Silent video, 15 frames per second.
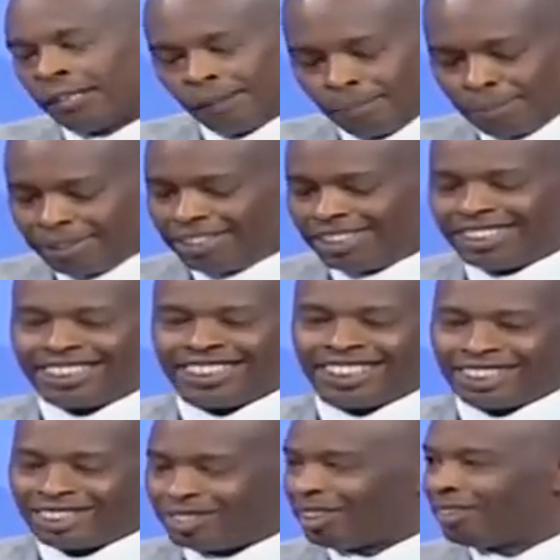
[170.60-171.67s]
business
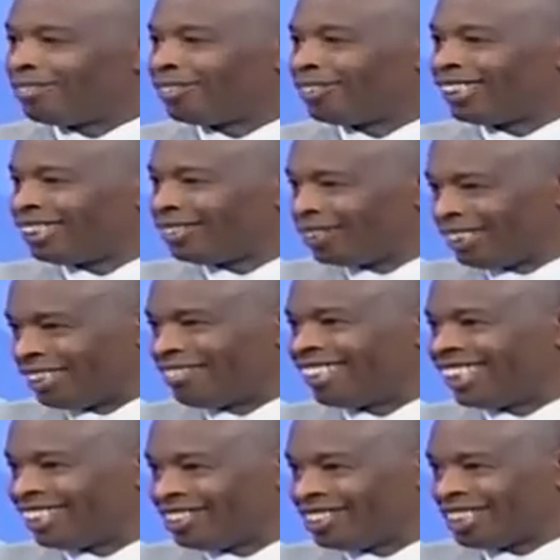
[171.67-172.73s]
class travel, and whatever
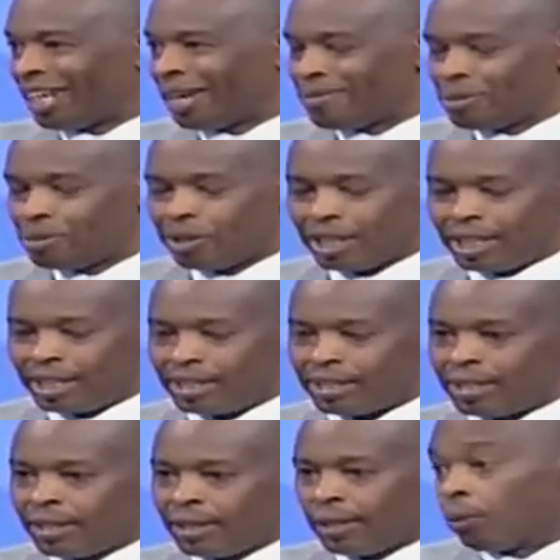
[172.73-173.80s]
else comes with it.
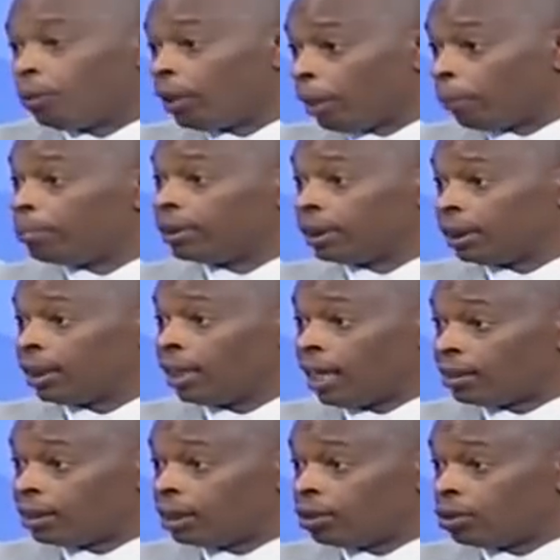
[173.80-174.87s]
We are bringing
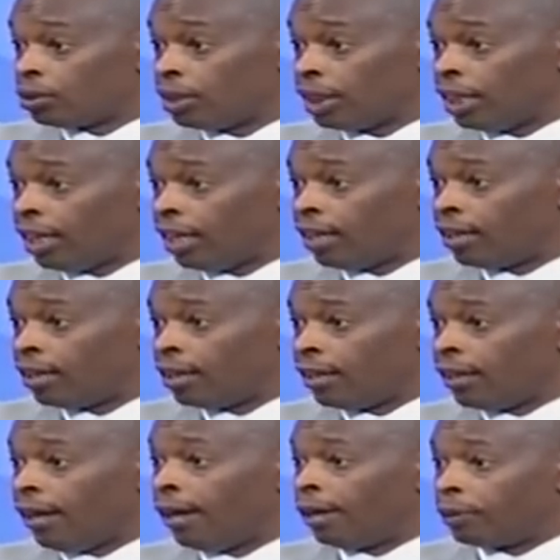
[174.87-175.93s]
that skills here.
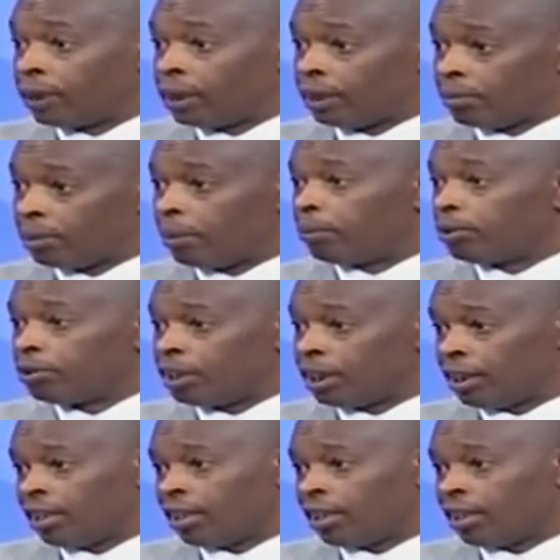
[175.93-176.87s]
We can be able to take the